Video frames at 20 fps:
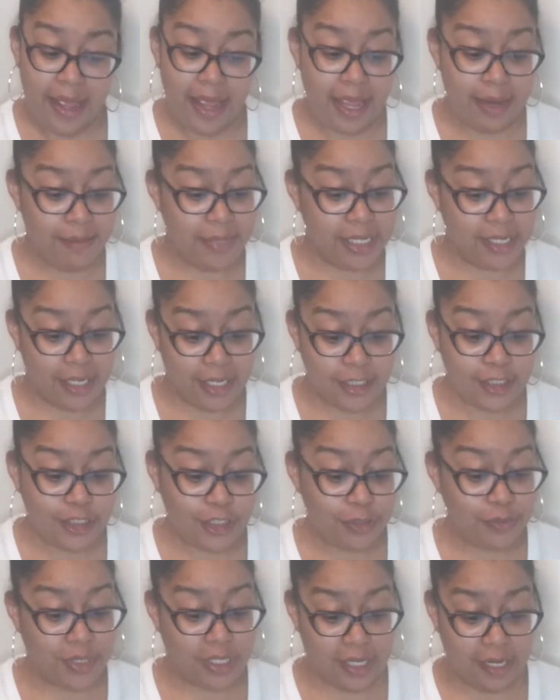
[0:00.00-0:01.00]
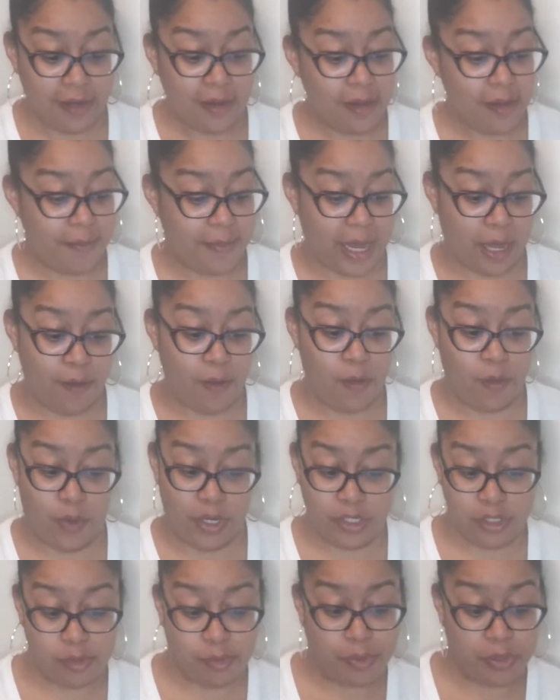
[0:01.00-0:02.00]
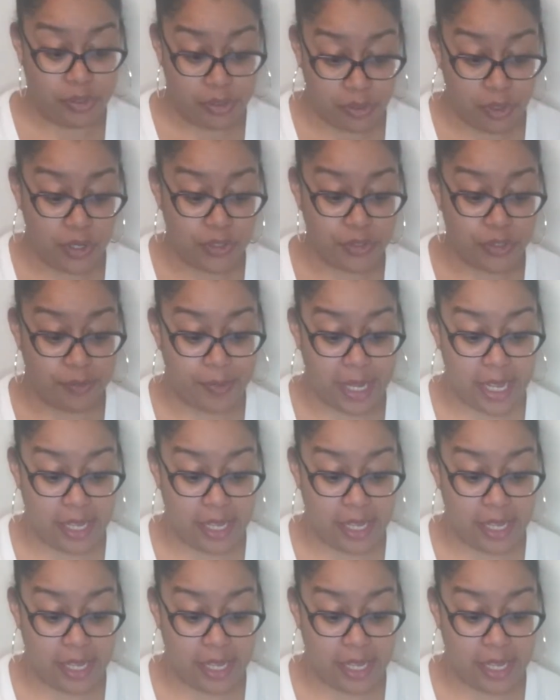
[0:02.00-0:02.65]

And because you care about what you put on your